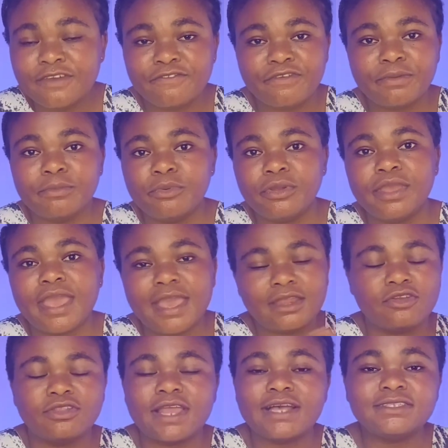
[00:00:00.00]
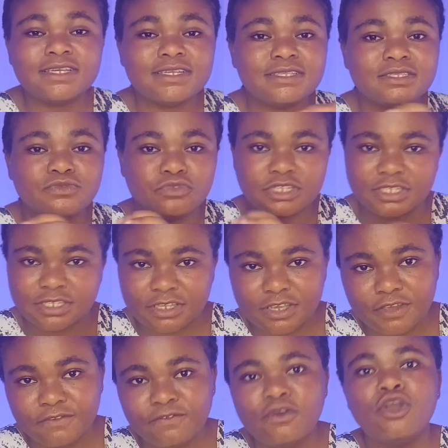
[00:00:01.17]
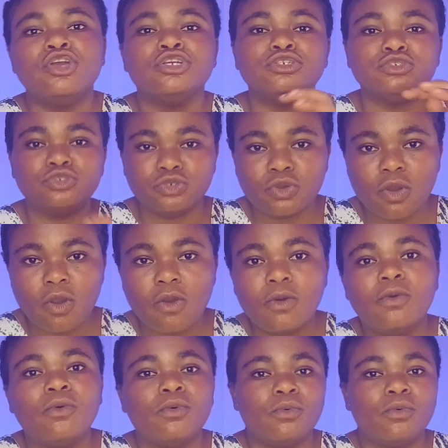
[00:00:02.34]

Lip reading: February and it doesn't receive your